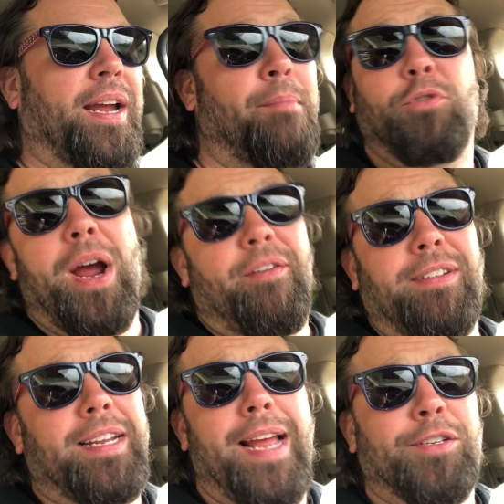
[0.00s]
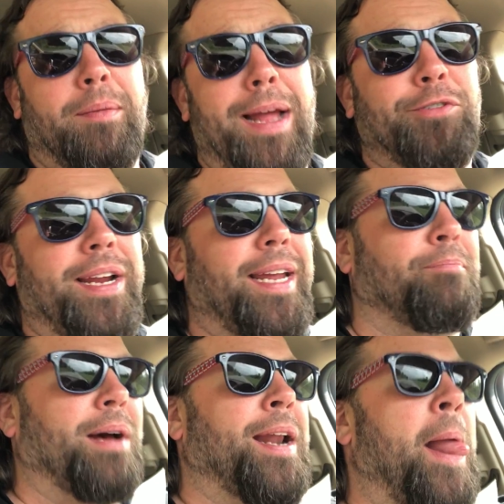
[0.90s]
I'm driving today, so I'm not drinking.
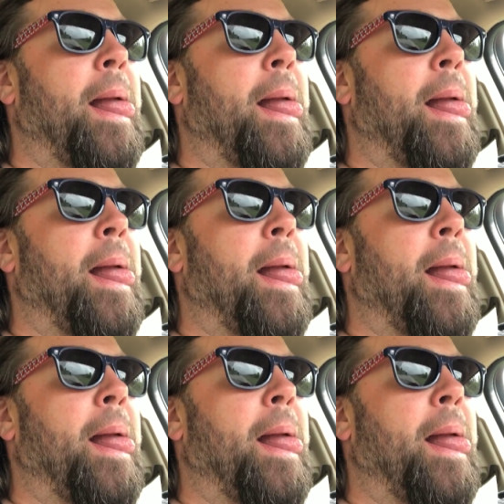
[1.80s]
But